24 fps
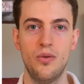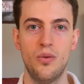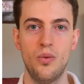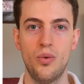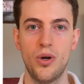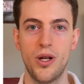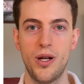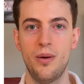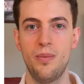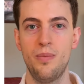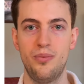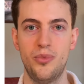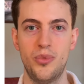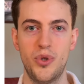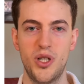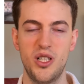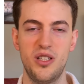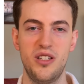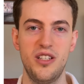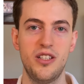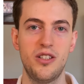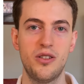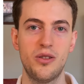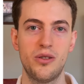What I
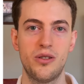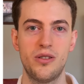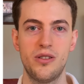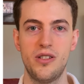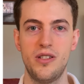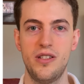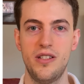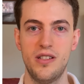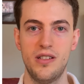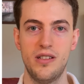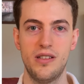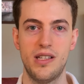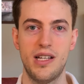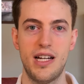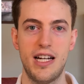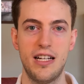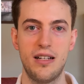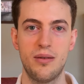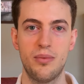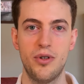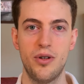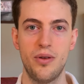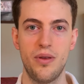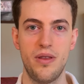particularly didn't like
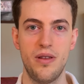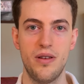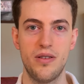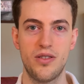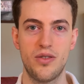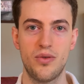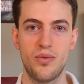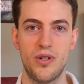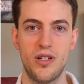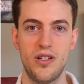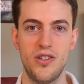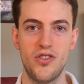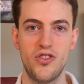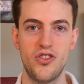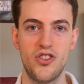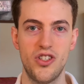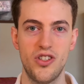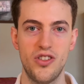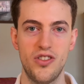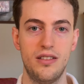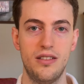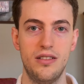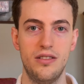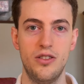about this one is
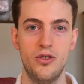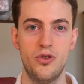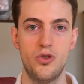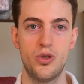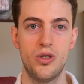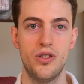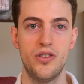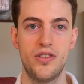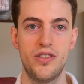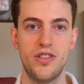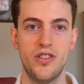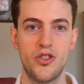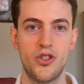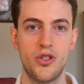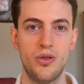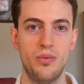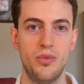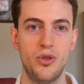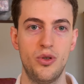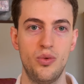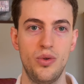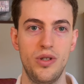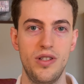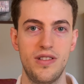just the transition
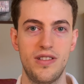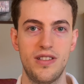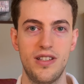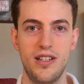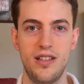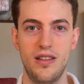between, say,